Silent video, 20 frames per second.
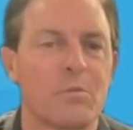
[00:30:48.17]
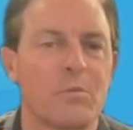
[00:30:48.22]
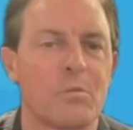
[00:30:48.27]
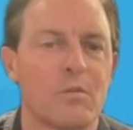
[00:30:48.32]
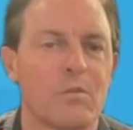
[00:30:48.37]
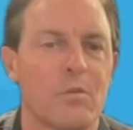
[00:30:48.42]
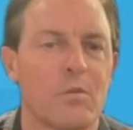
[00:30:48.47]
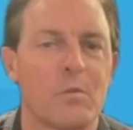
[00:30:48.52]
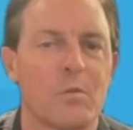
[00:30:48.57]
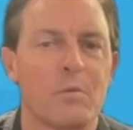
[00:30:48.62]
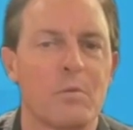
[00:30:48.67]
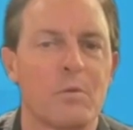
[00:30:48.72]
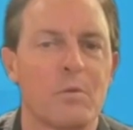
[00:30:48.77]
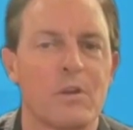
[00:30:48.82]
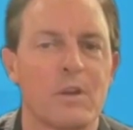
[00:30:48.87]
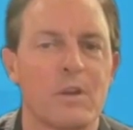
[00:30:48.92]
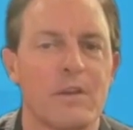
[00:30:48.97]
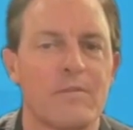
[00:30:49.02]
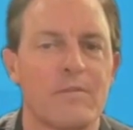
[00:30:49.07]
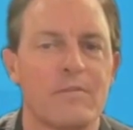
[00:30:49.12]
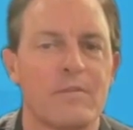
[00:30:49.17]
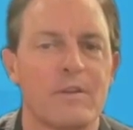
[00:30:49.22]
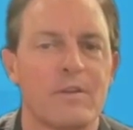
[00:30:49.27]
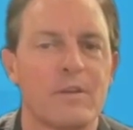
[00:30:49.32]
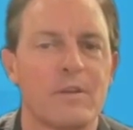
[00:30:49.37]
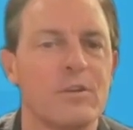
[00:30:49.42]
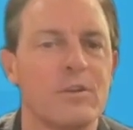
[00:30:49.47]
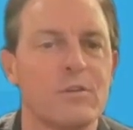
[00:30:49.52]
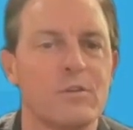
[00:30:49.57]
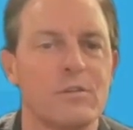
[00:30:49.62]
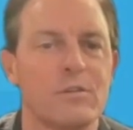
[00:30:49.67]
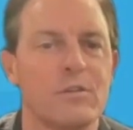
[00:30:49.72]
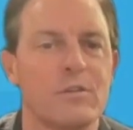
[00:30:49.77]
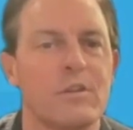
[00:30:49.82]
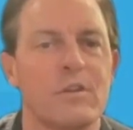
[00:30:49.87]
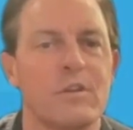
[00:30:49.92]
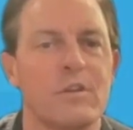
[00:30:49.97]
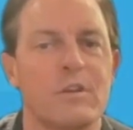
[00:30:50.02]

we thought we were going to have a very good